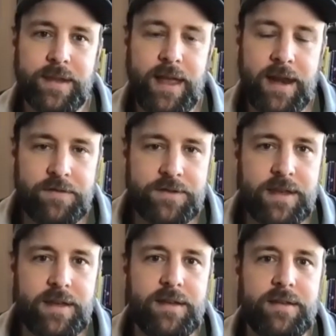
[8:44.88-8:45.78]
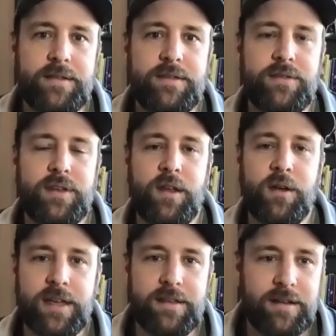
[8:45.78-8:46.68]
NFTs. You
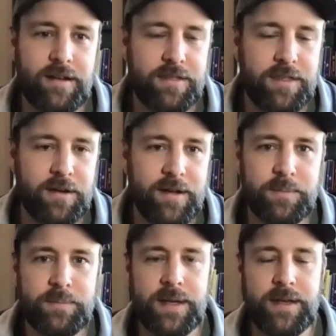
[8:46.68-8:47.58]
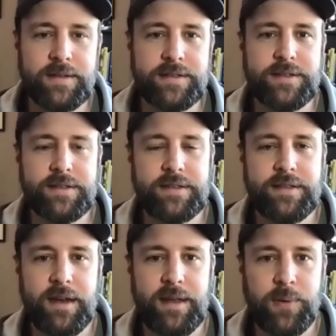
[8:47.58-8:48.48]
know, he did an Ethereum piece
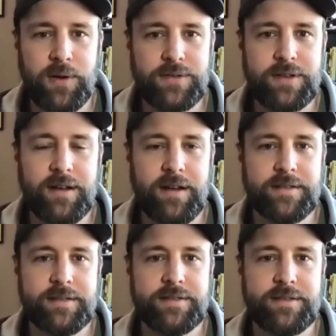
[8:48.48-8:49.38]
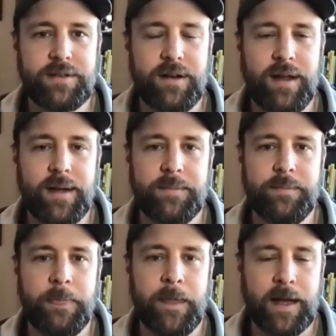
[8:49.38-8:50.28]
that he posted on his
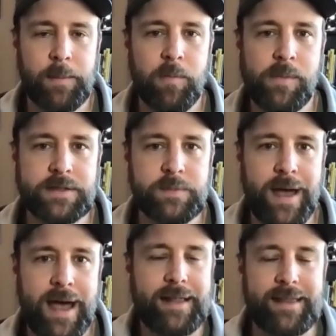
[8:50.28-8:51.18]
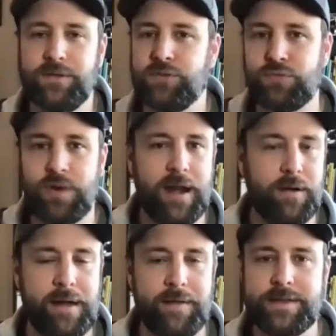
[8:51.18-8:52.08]
Instagram a couple months back. That was right
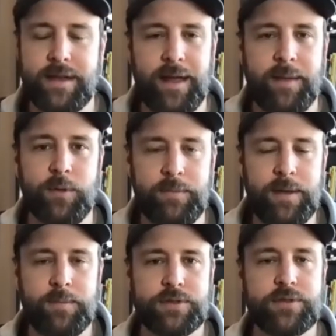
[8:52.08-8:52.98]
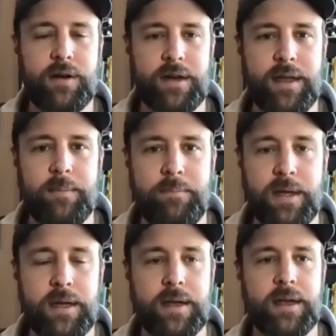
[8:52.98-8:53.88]
around the time where meme was starting to get
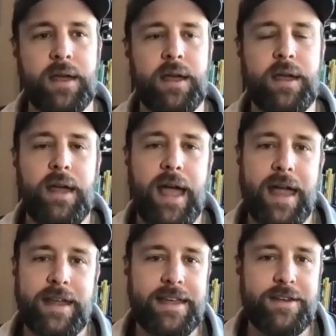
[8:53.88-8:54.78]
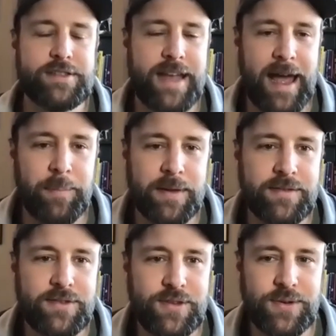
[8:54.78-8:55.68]
big, and he just
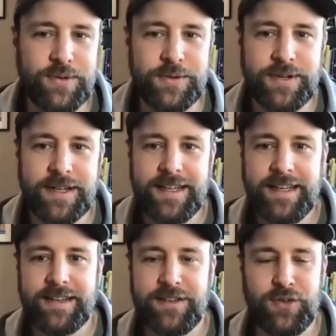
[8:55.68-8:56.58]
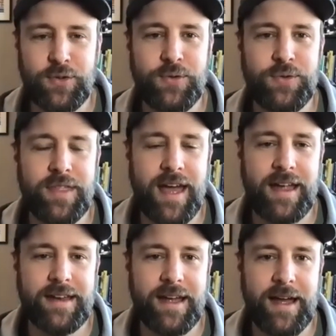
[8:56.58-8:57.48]
happened to do
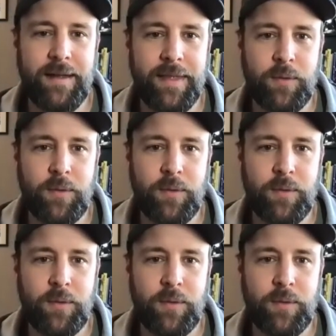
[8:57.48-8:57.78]
that uh, that